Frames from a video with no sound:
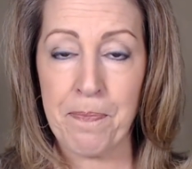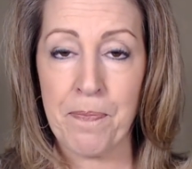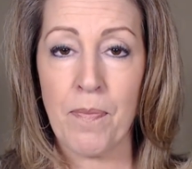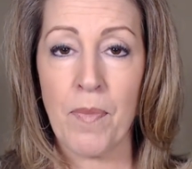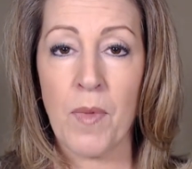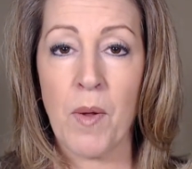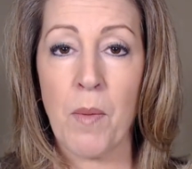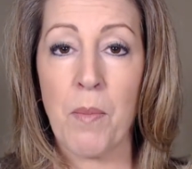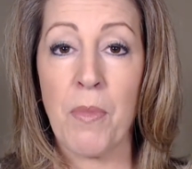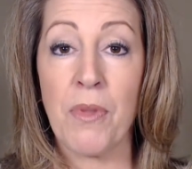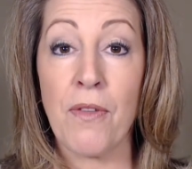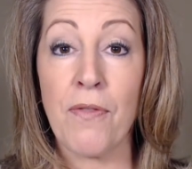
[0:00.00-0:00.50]

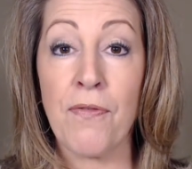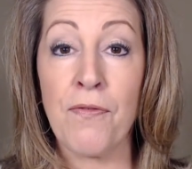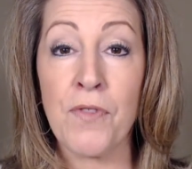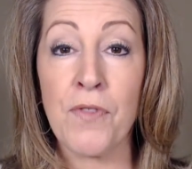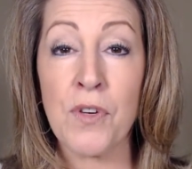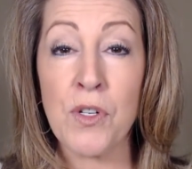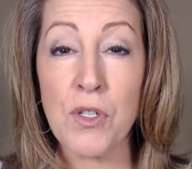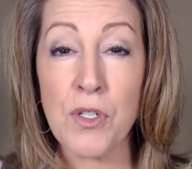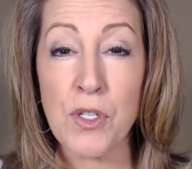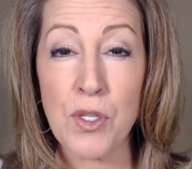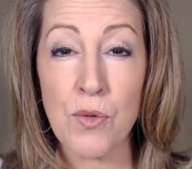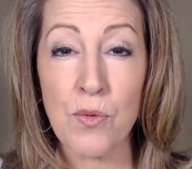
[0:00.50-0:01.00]
But the
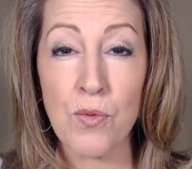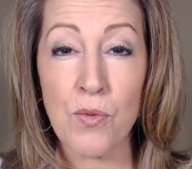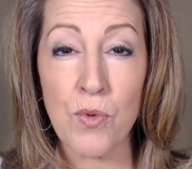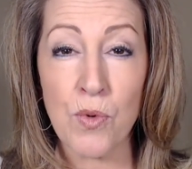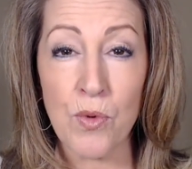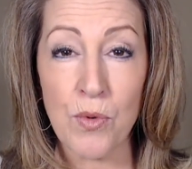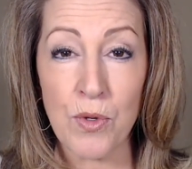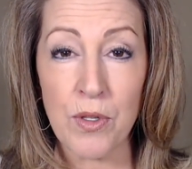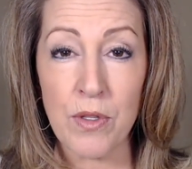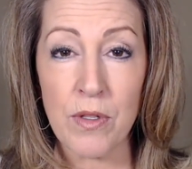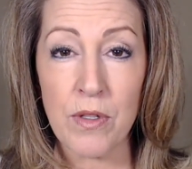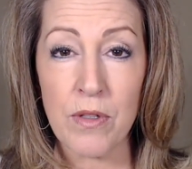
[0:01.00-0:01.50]
first
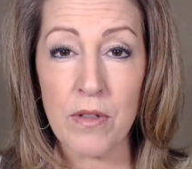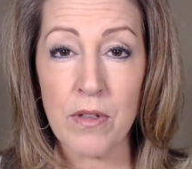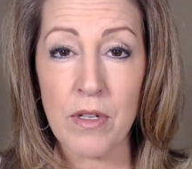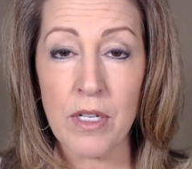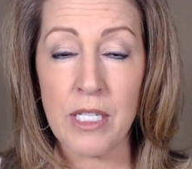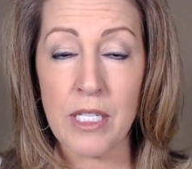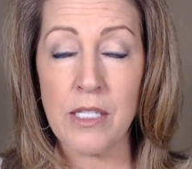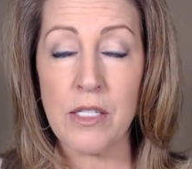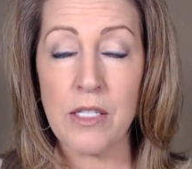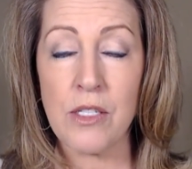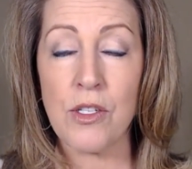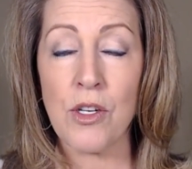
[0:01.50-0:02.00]
rule
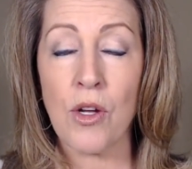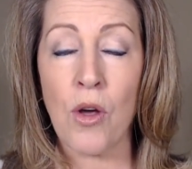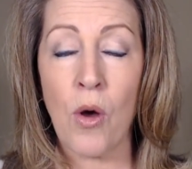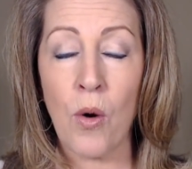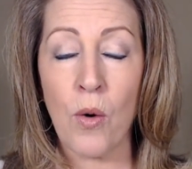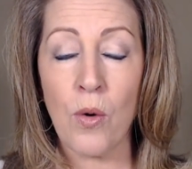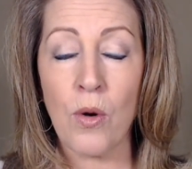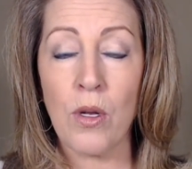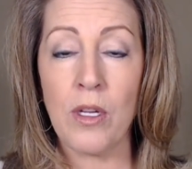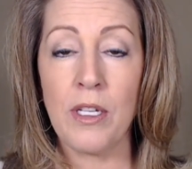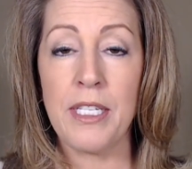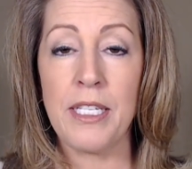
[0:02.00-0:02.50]
is
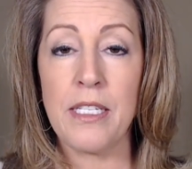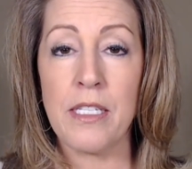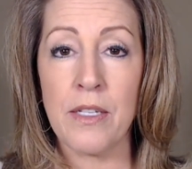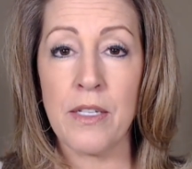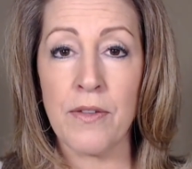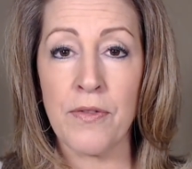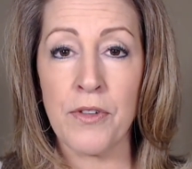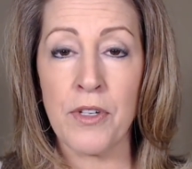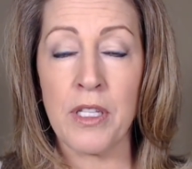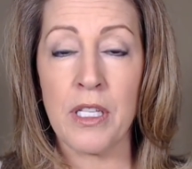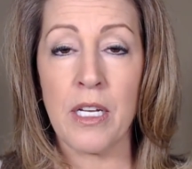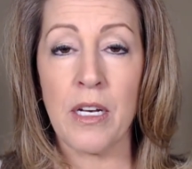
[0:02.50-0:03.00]
totally
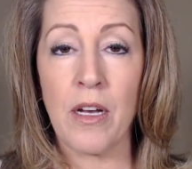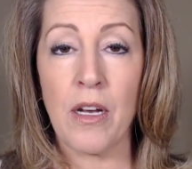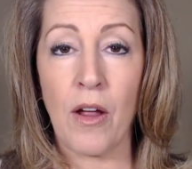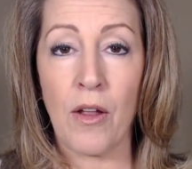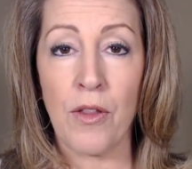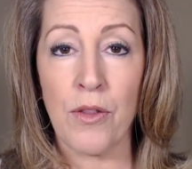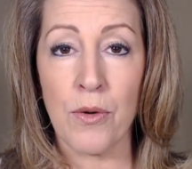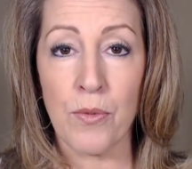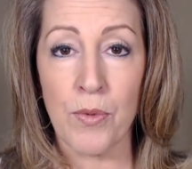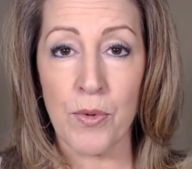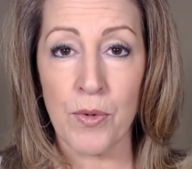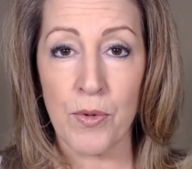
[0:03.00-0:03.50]
different than
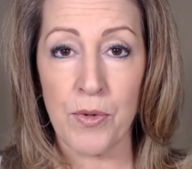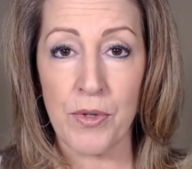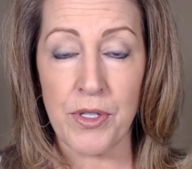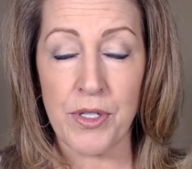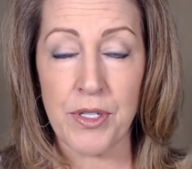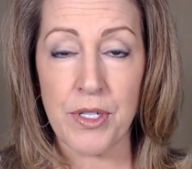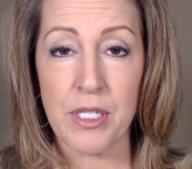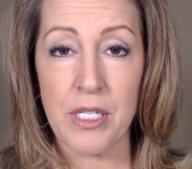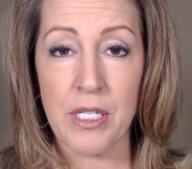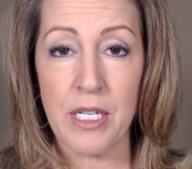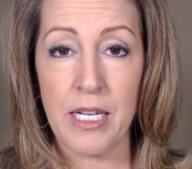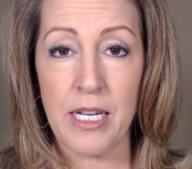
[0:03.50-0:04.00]
other
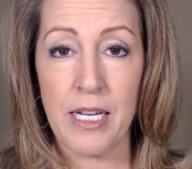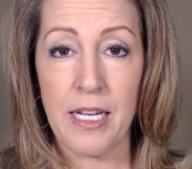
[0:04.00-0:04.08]
rules.